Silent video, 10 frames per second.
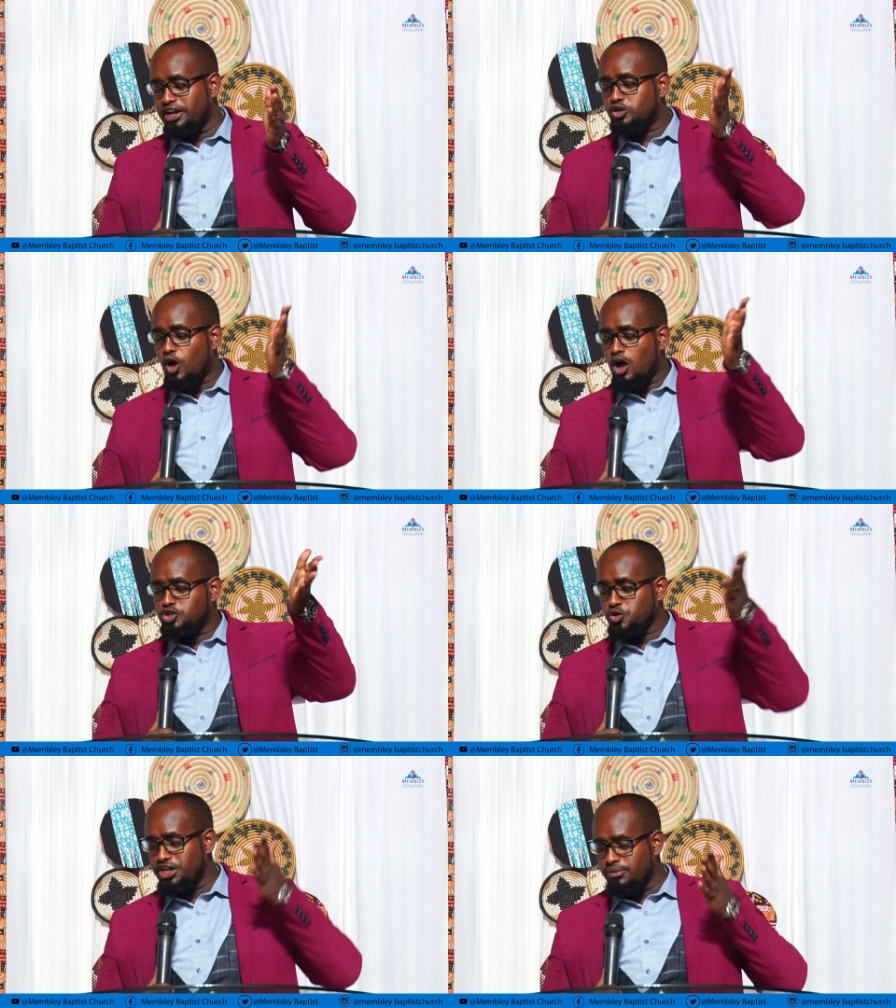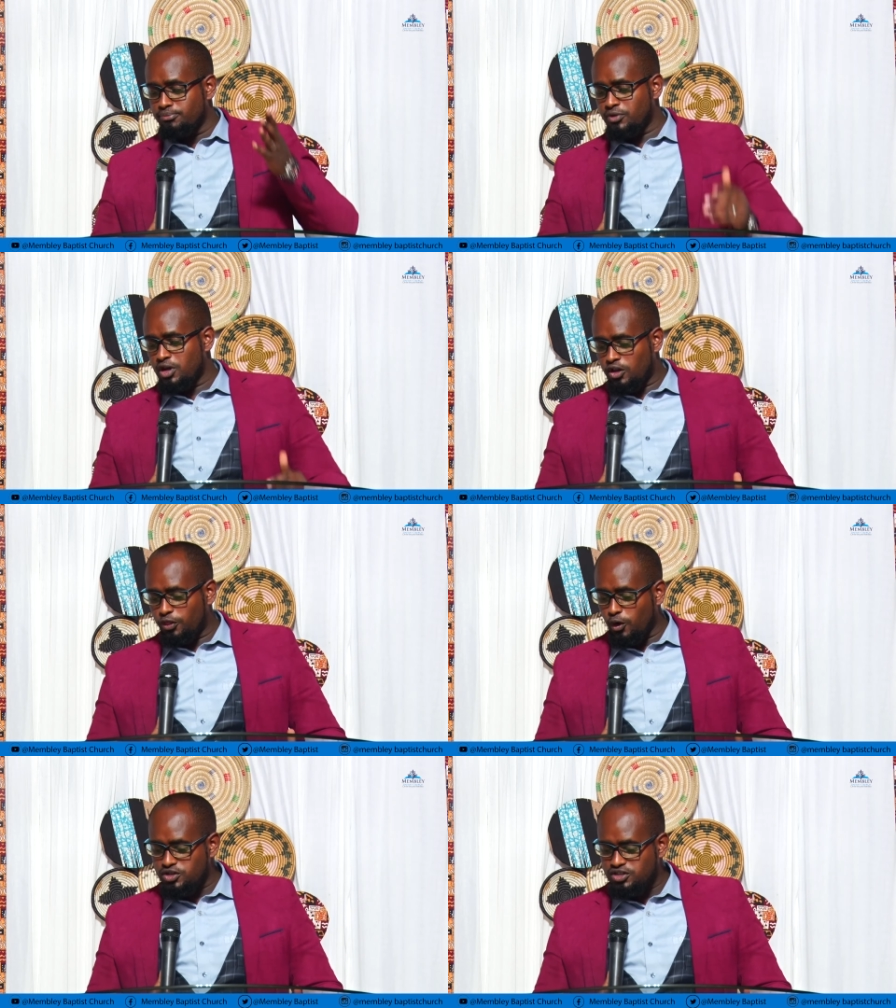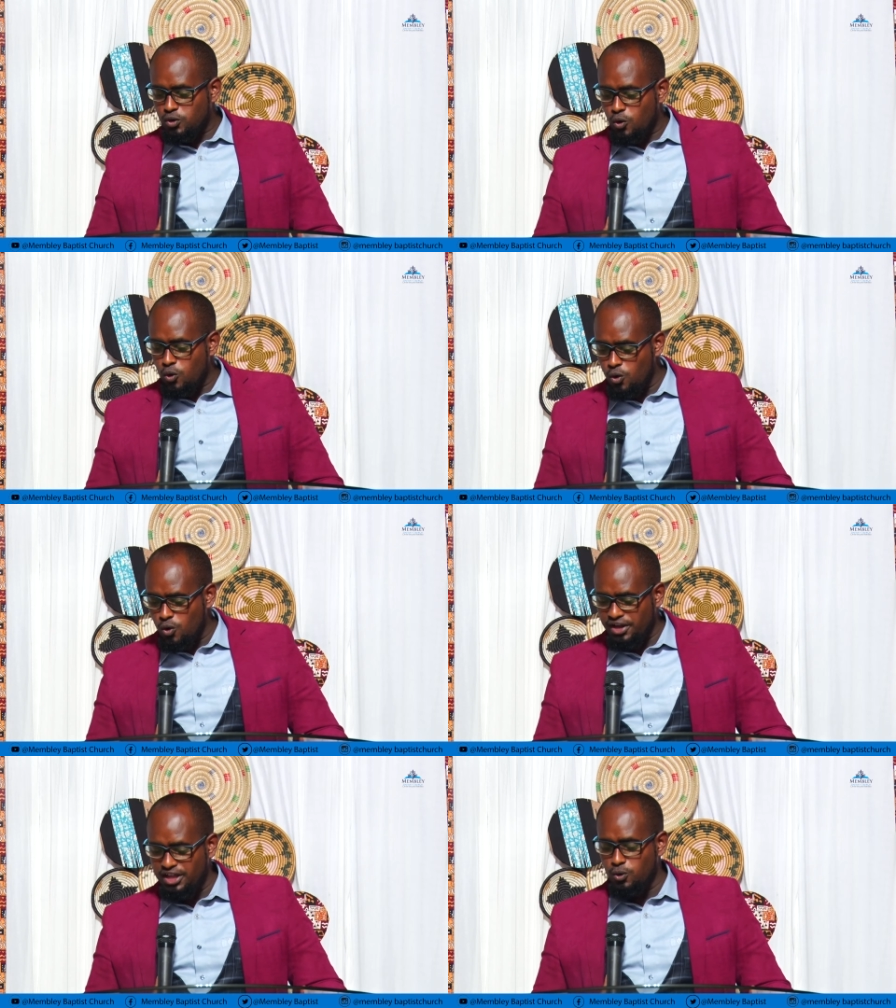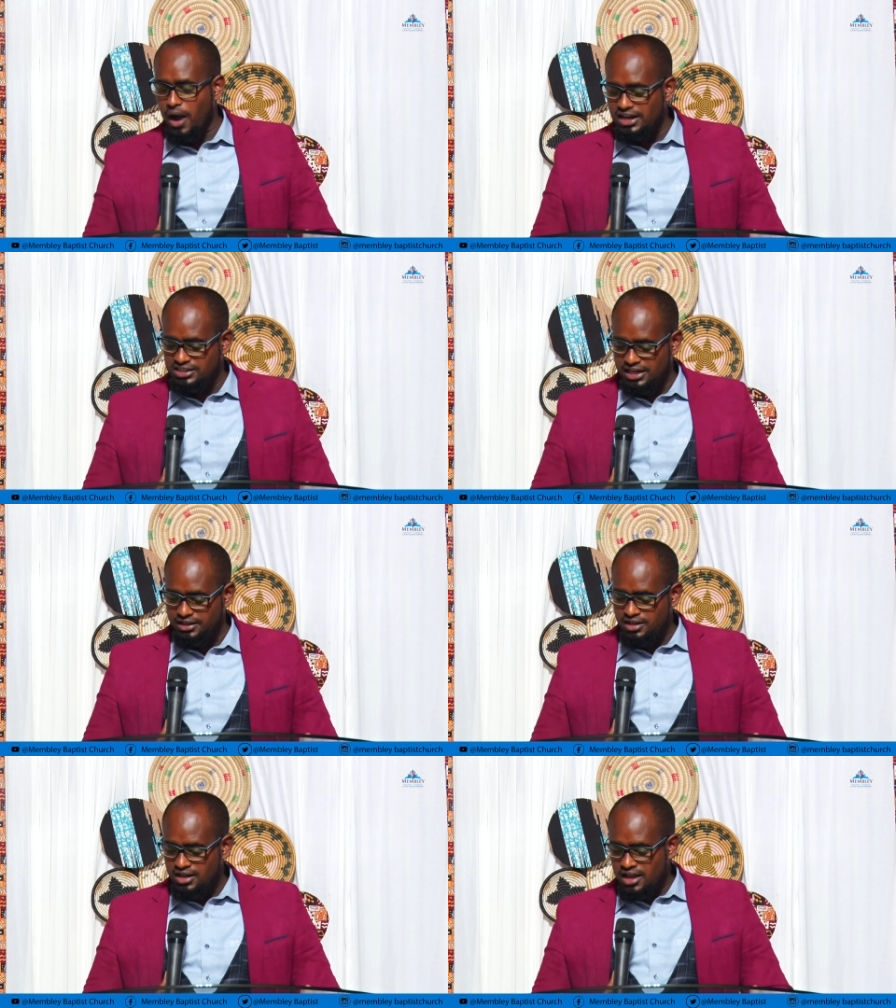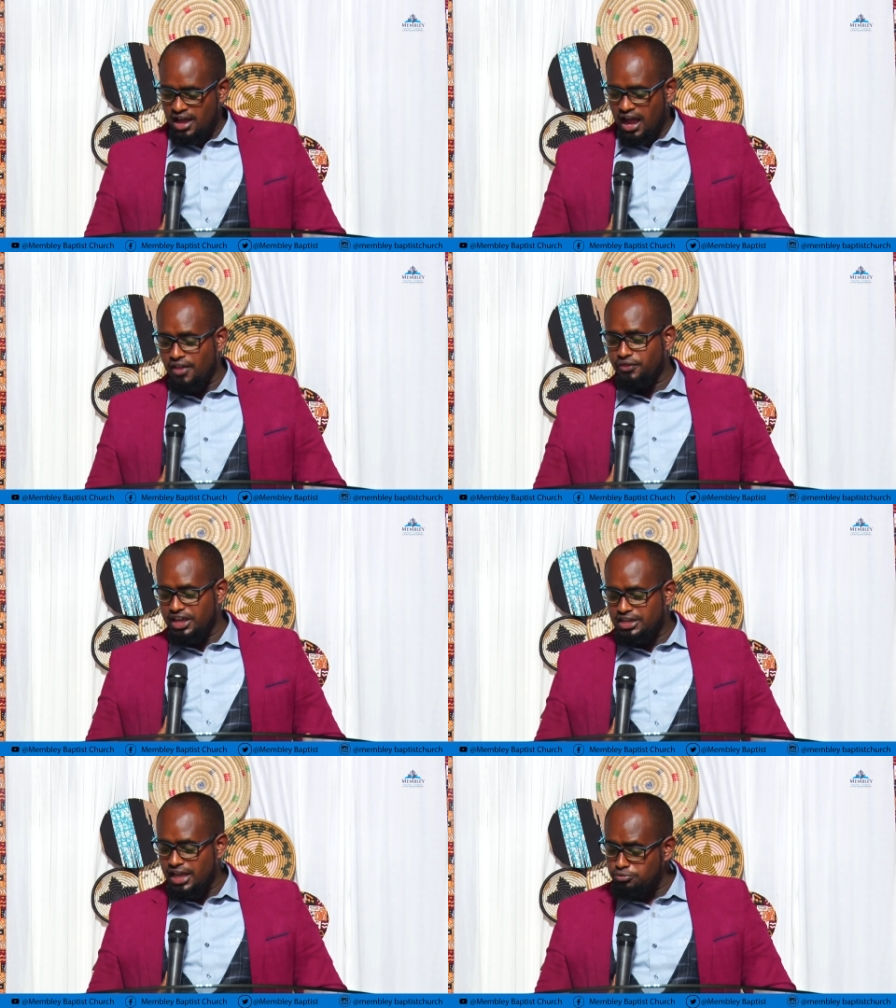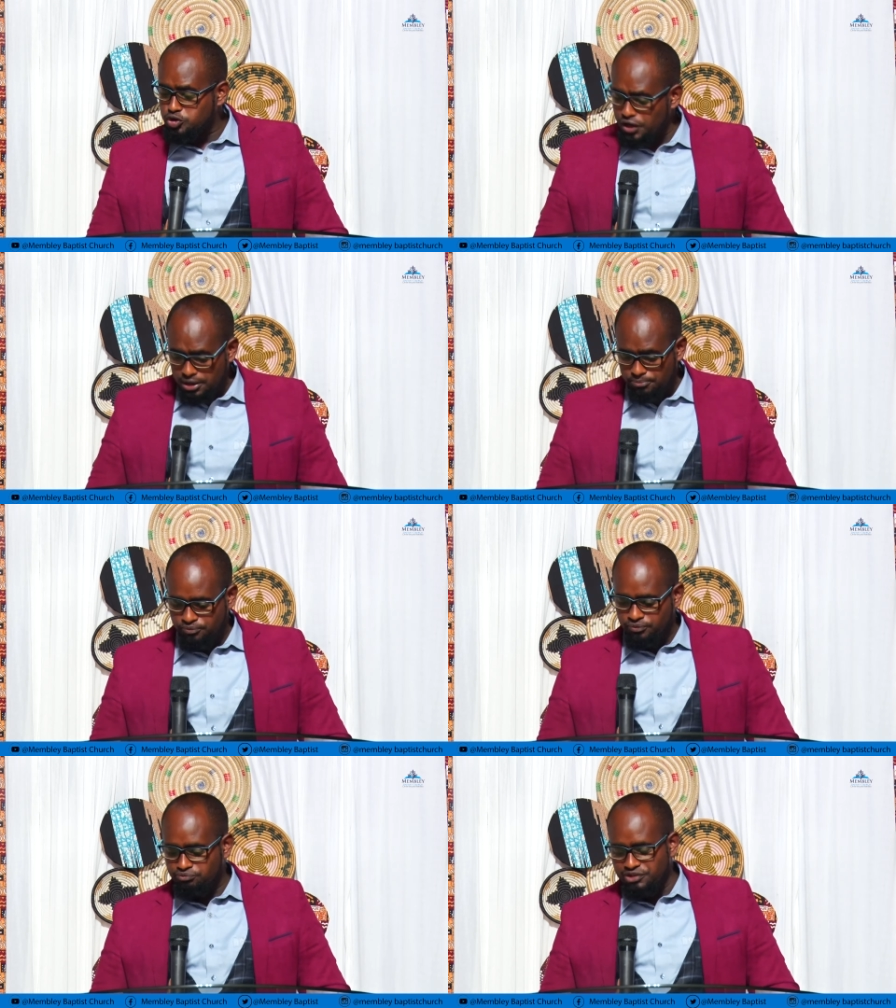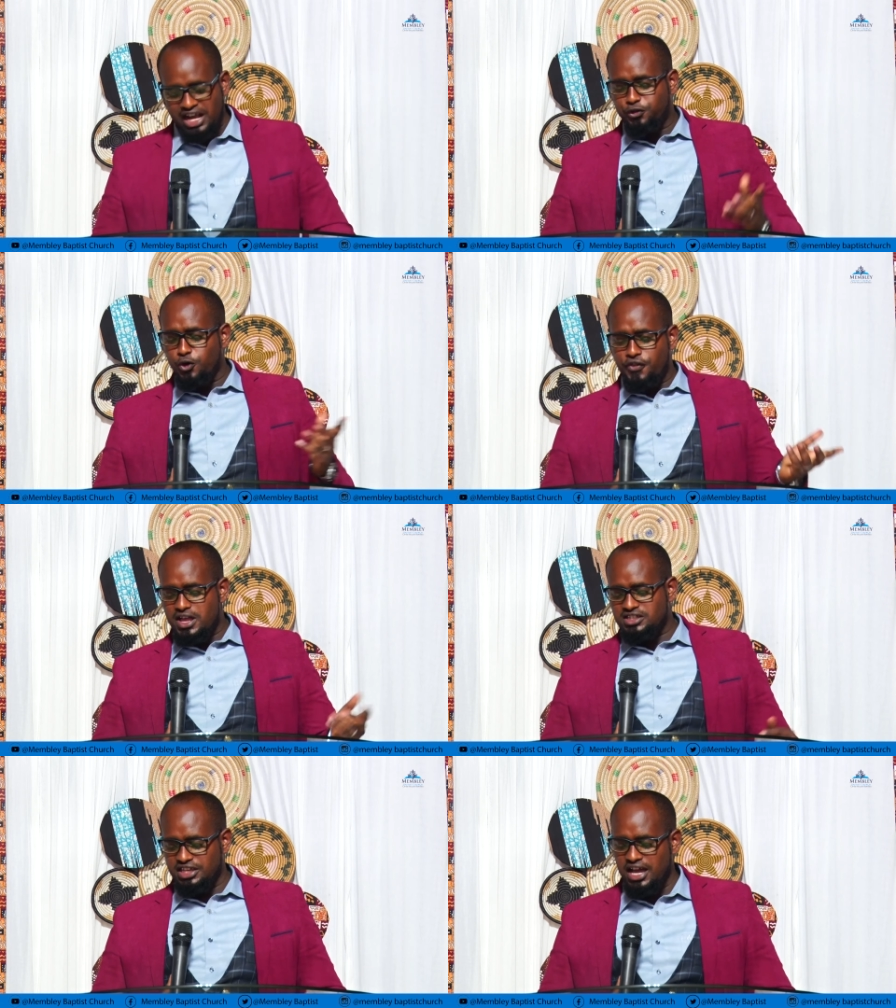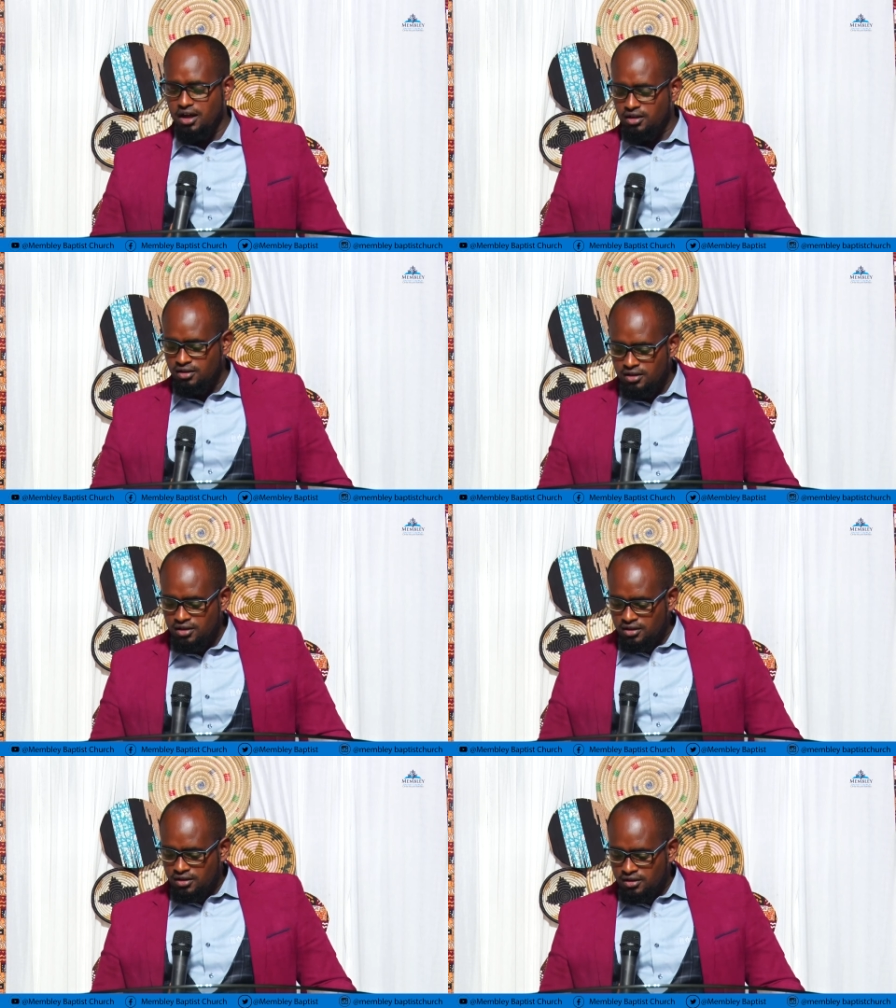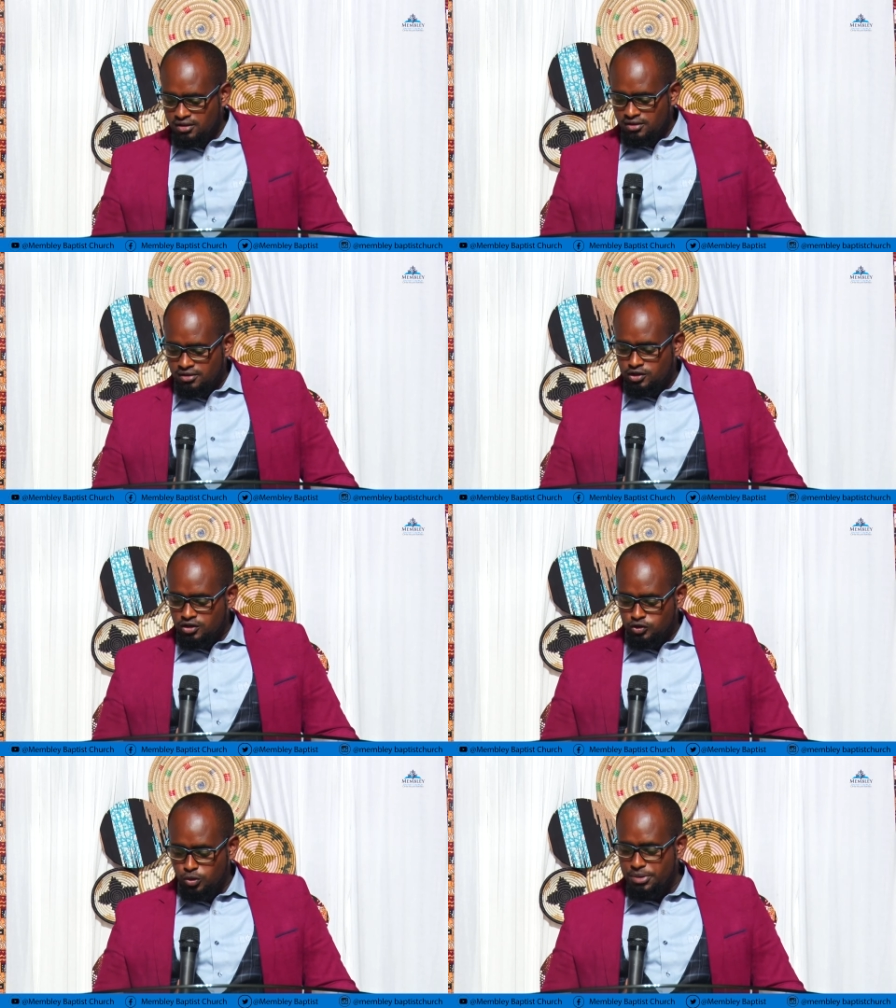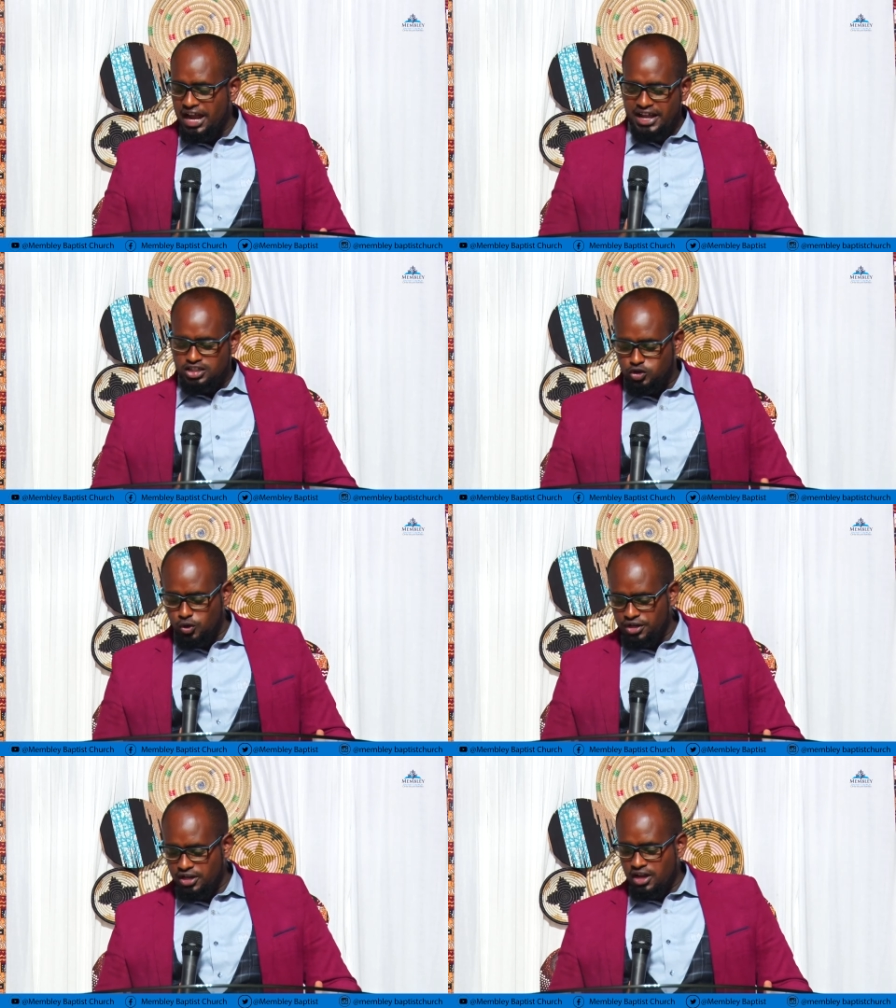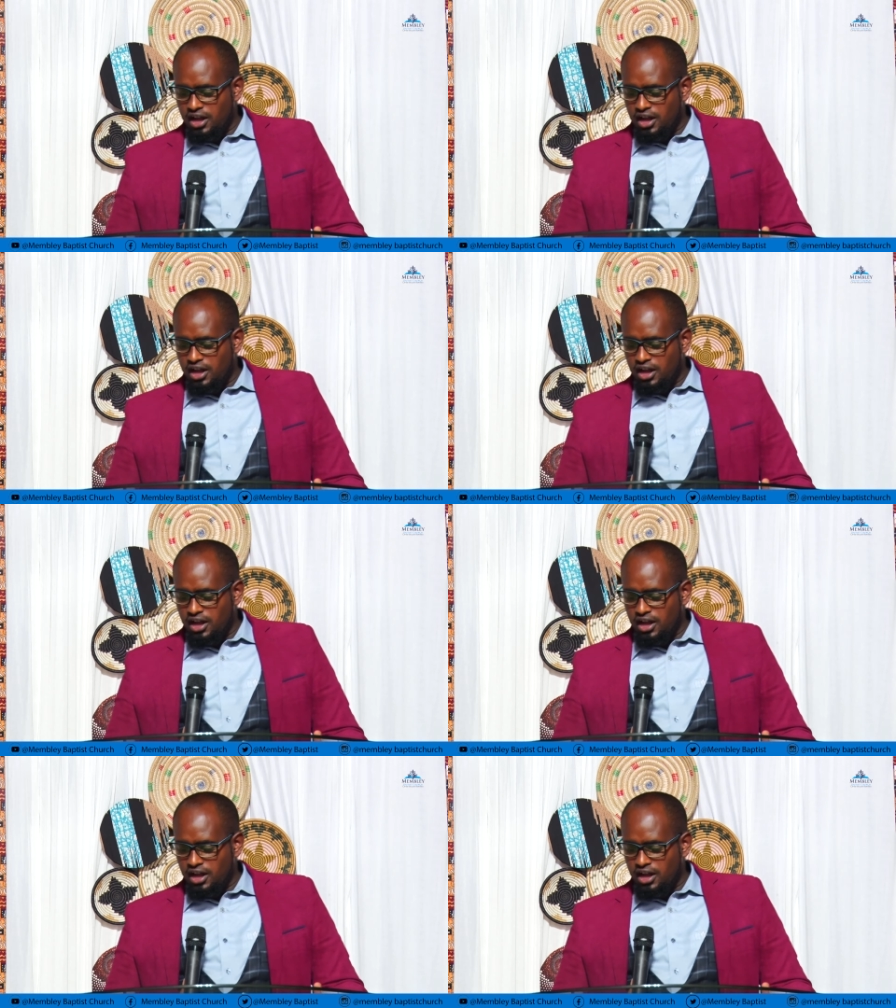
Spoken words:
and called to Him those who He wanted, and they came to Him. There are two things here to be understood.